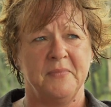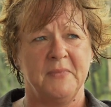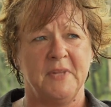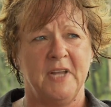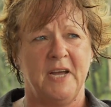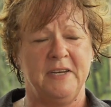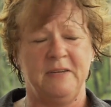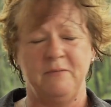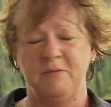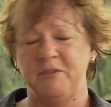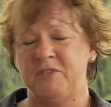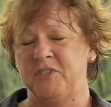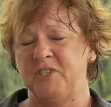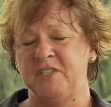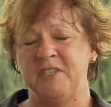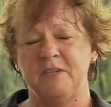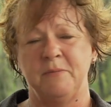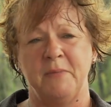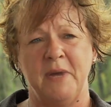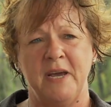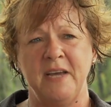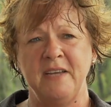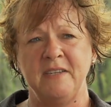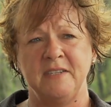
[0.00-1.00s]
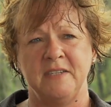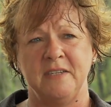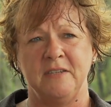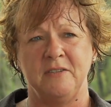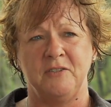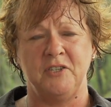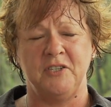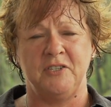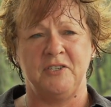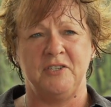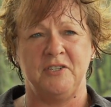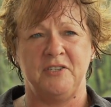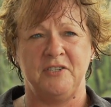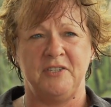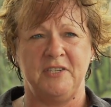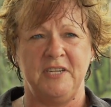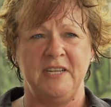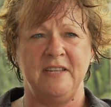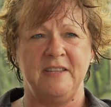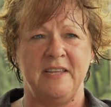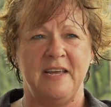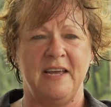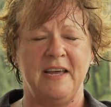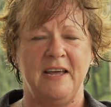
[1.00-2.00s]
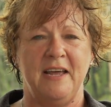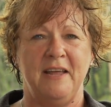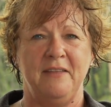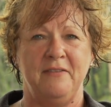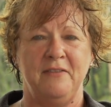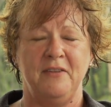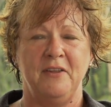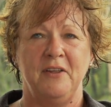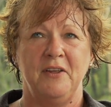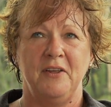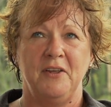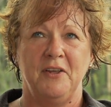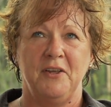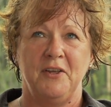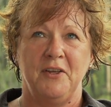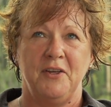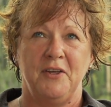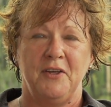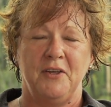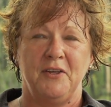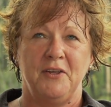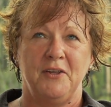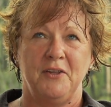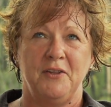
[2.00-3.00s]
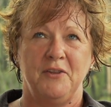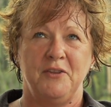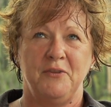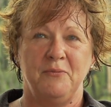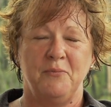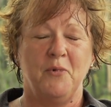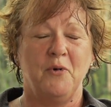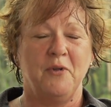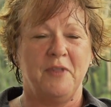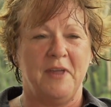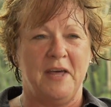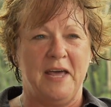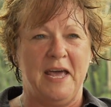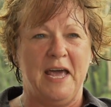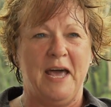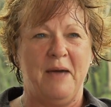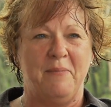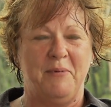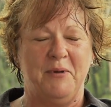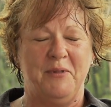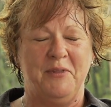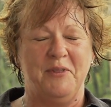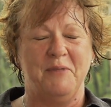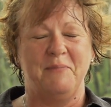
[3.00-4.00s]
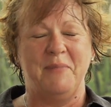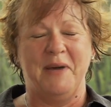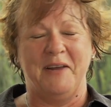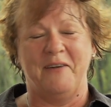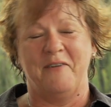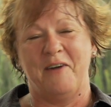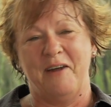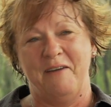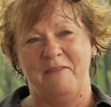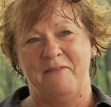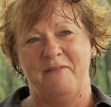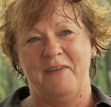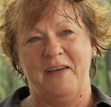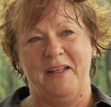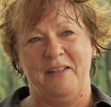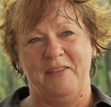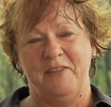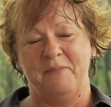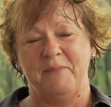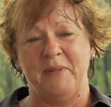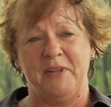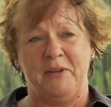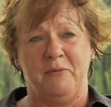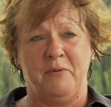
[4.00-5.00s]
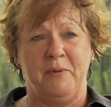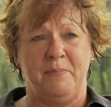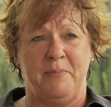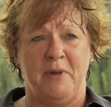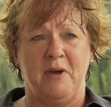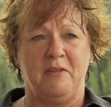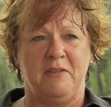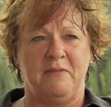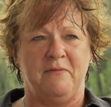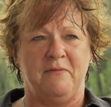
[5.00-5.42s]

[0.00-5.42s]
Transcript: and it was just amazing just to see that. And the more that happened, the better I felt, the better we both